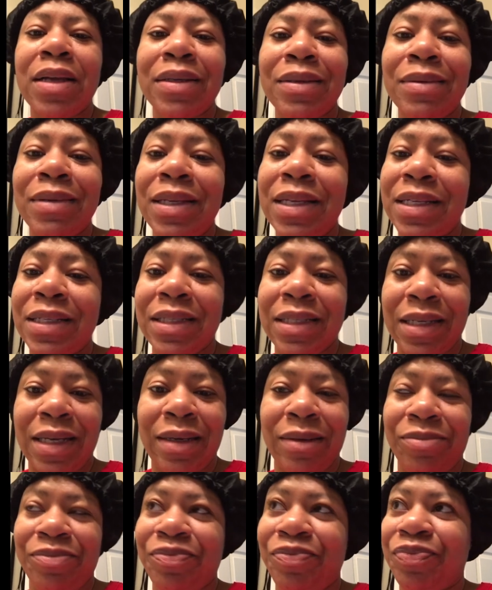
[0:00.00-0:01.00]
listen,
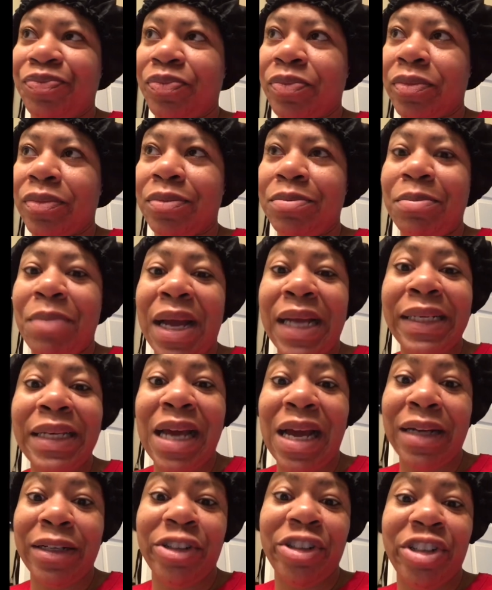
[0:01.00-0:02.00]
my
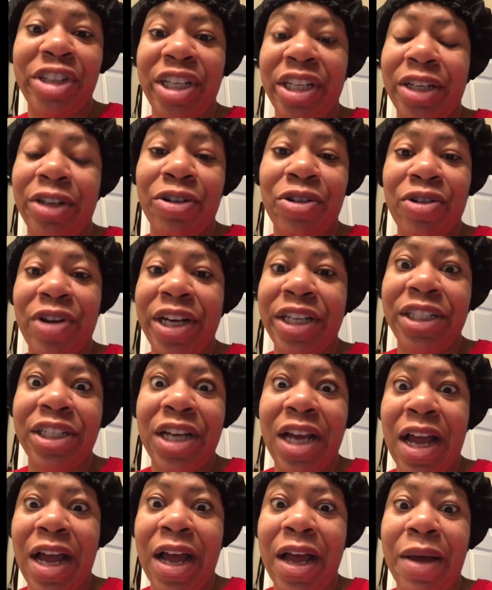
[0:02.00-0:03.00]
doctor did a great
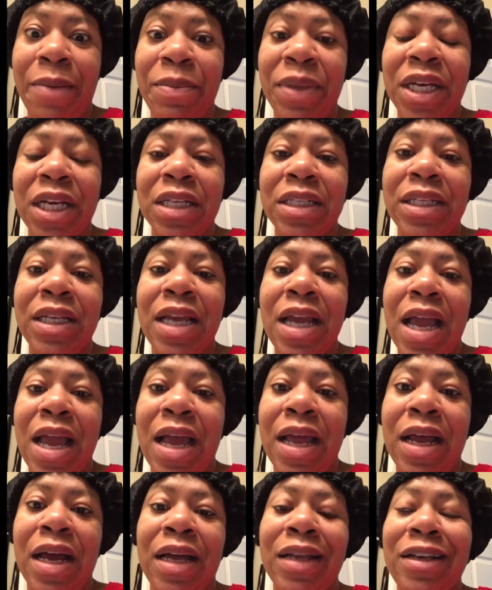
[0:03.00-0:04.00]
job because he
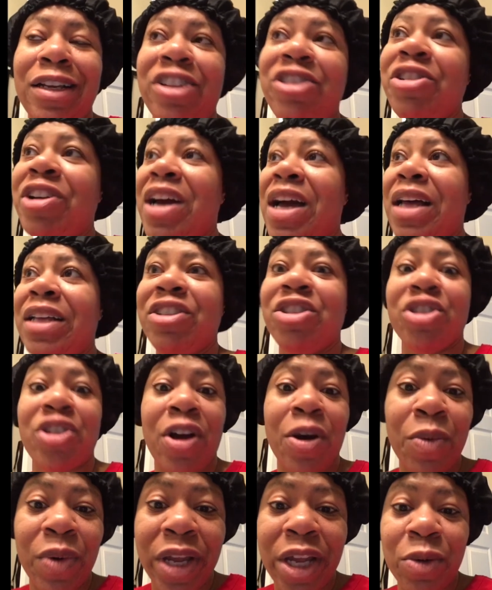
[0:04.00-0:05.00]
had, you guys
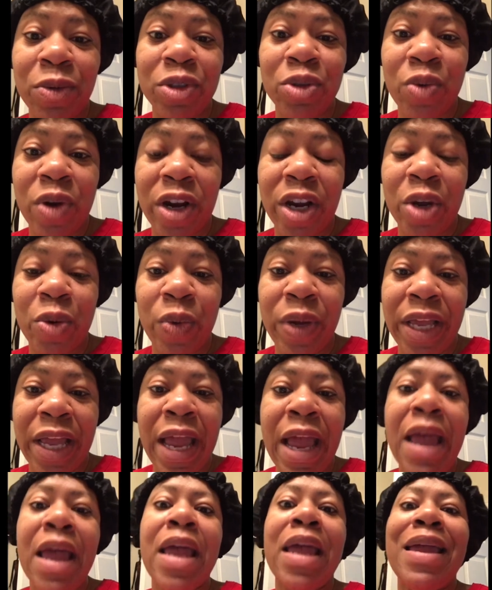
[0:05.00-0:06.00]
saw what he was working with.
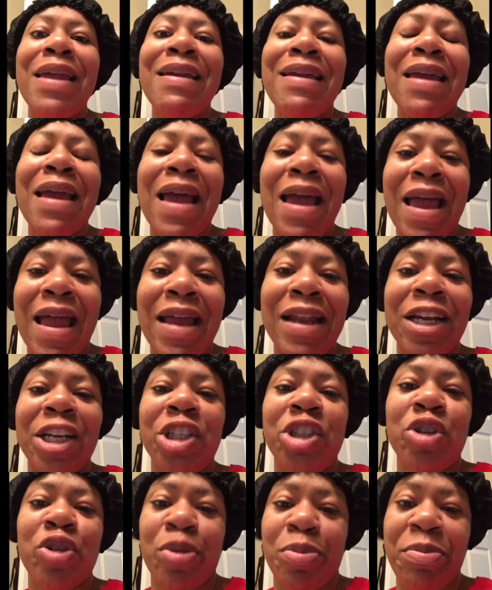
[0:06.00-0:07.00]
He had a
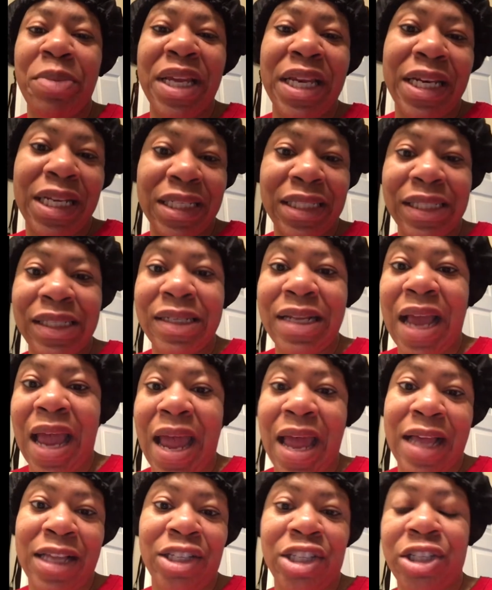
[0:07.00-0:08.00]
tremendous
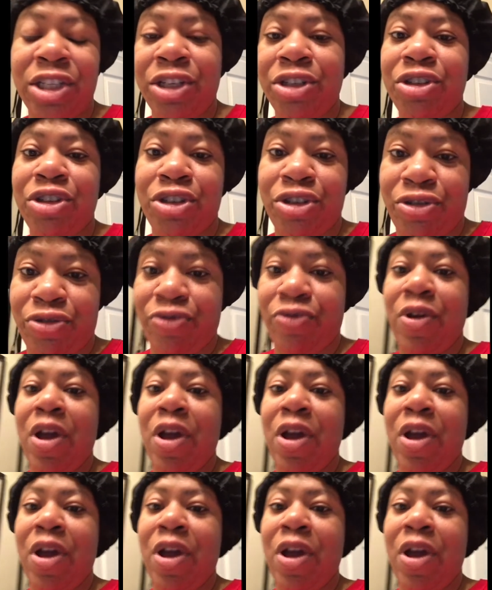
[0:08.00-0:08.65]
task to do.